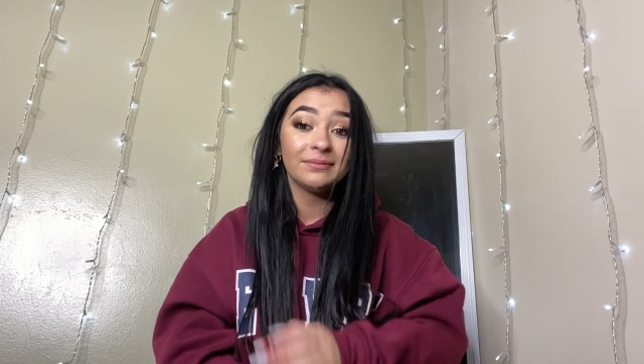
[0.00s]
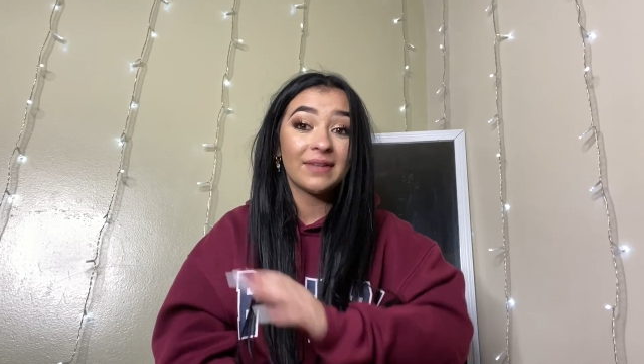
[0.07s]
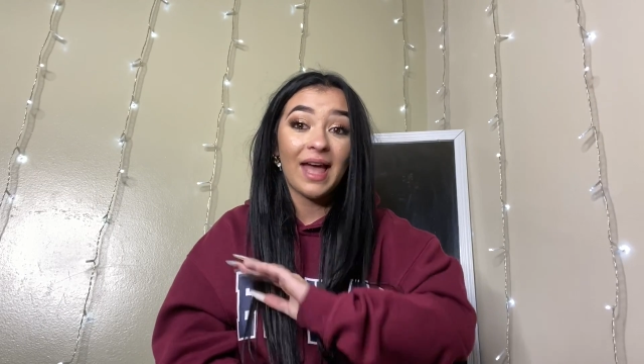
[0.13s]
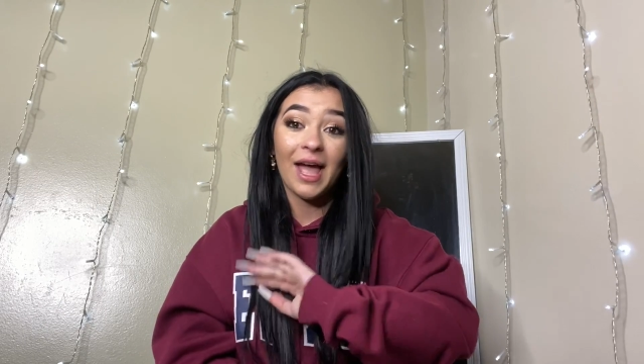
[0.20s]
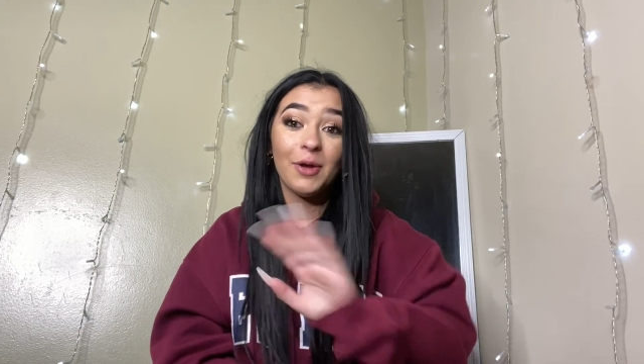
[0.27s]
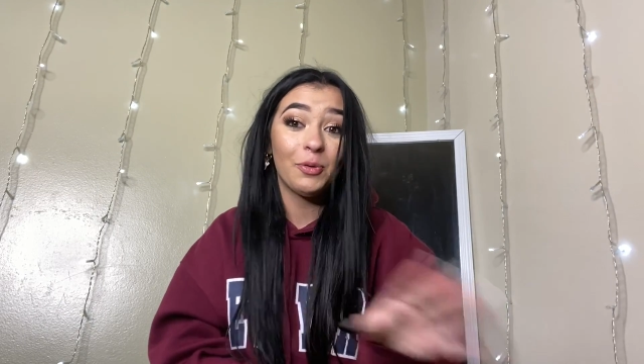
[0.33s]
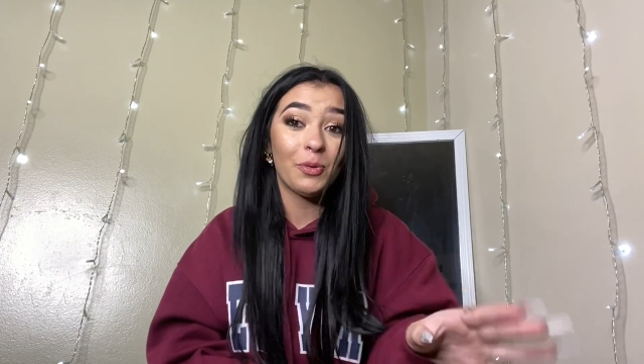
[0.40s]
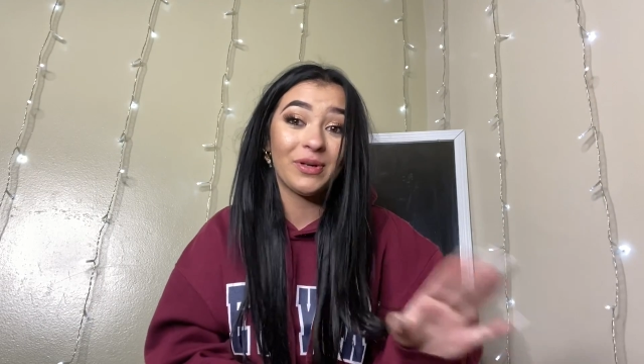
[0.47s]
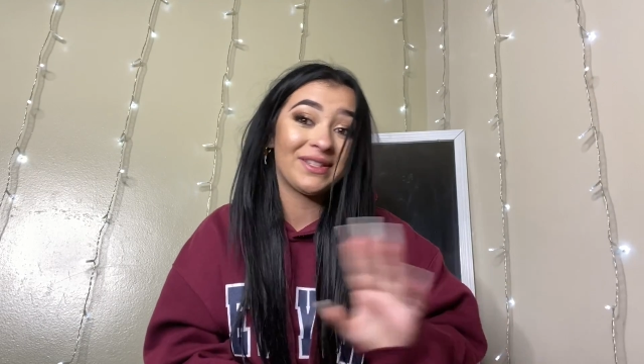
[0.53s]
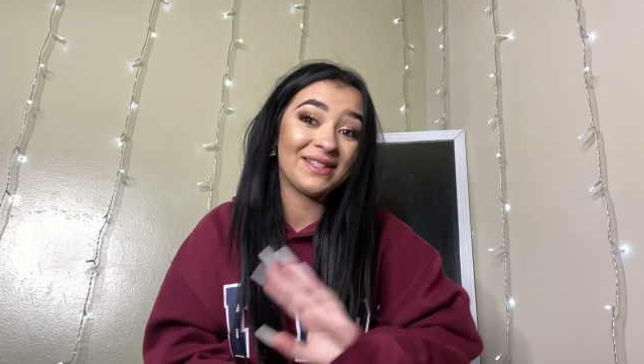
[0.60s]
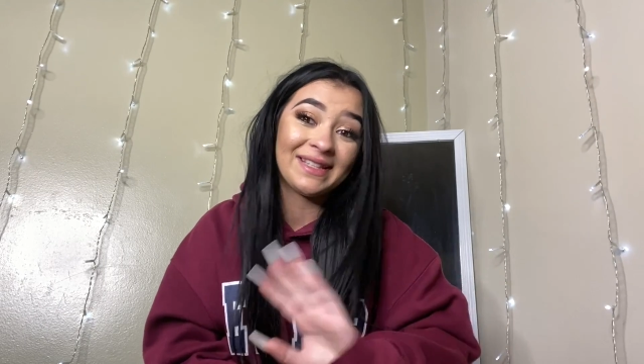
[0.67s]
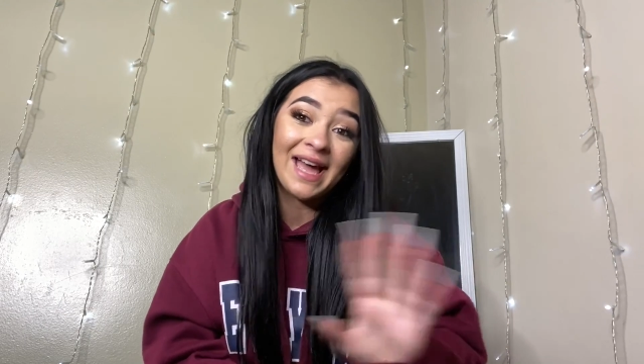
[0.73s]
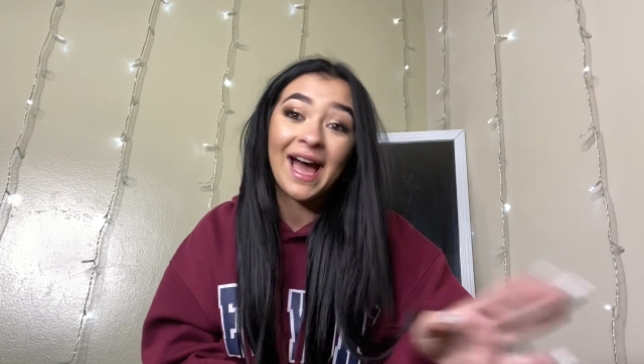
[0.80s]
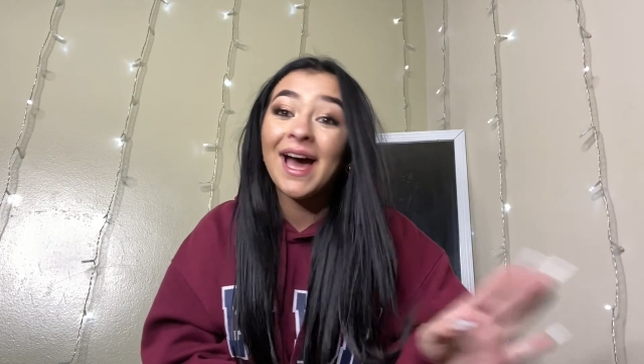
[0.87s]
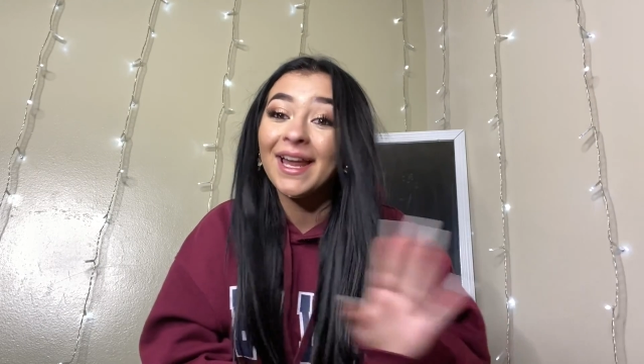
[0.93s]
I was
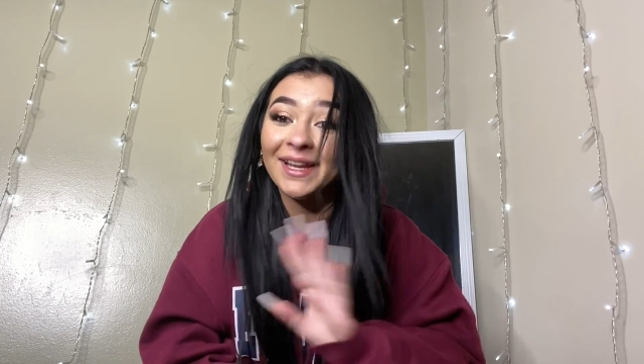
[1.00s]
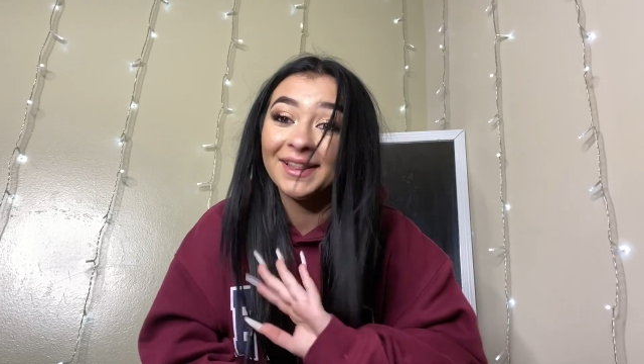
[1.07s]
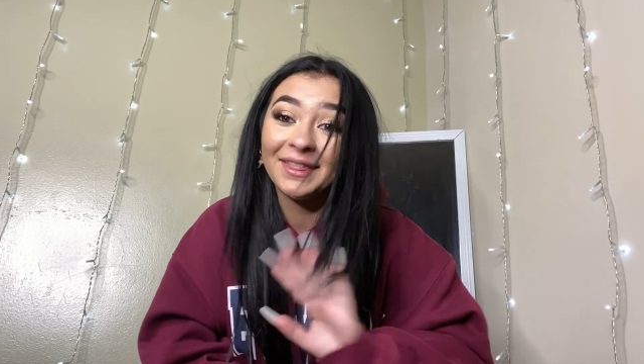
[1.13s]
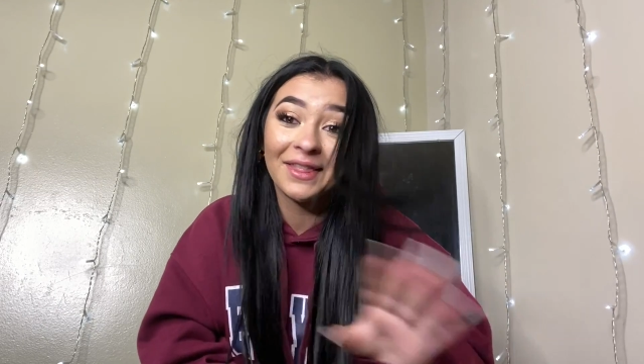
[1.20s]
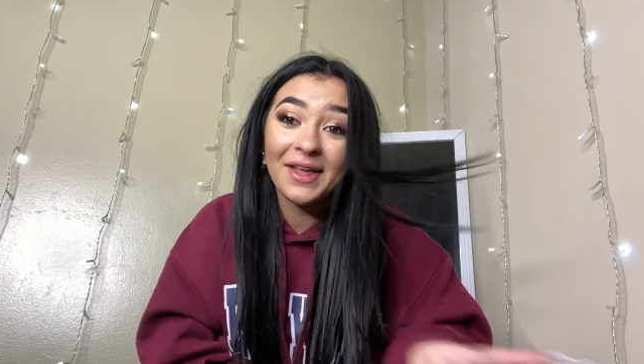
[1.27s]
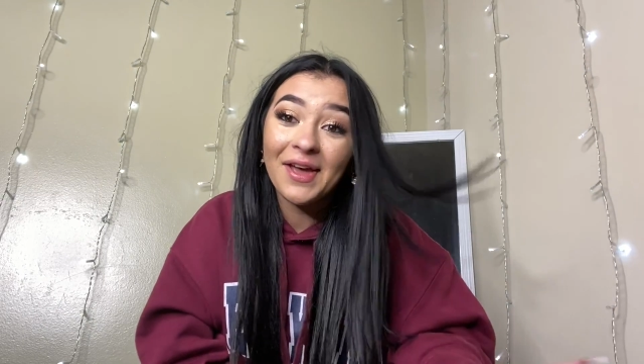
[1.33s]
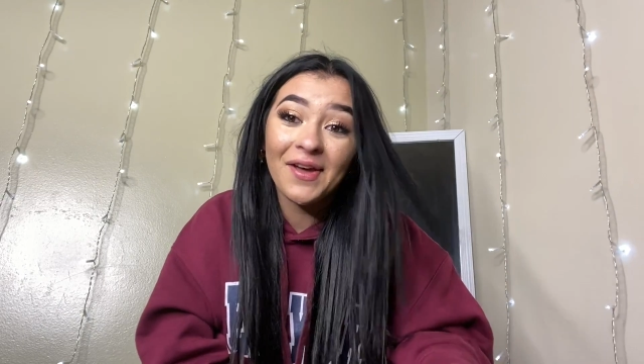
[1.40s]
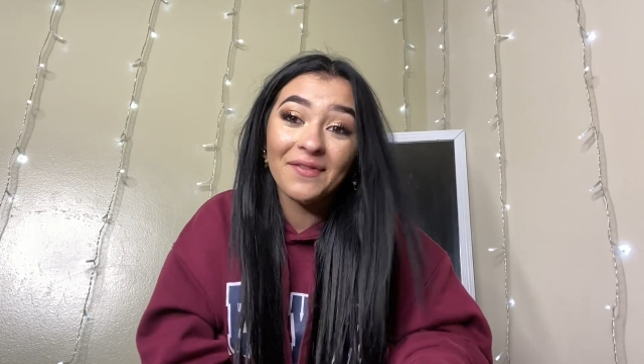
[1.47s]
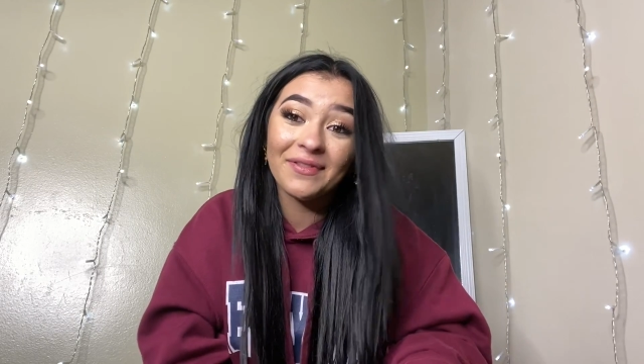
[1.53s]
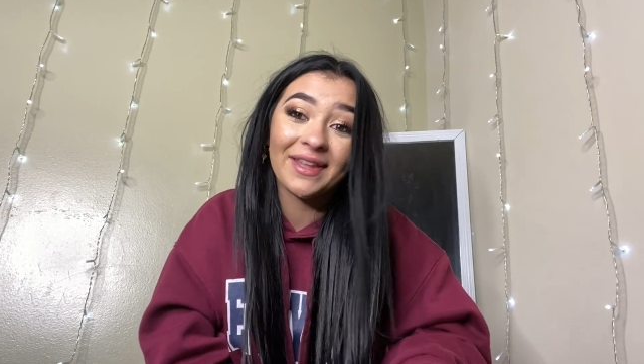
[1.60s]
not in love.